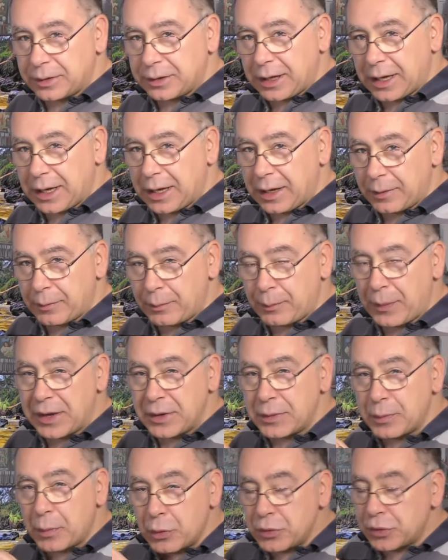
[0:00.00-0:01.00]
yeah,
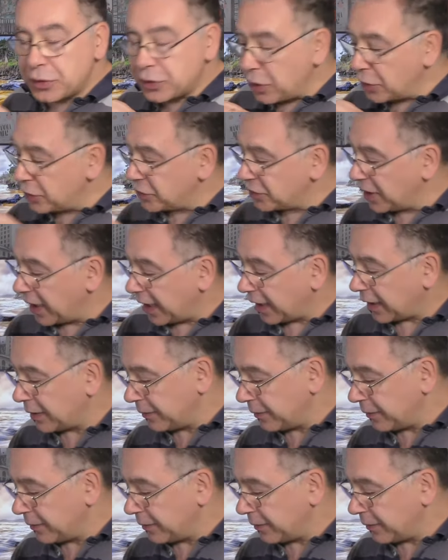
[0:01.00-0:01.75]
bendable gooseneck.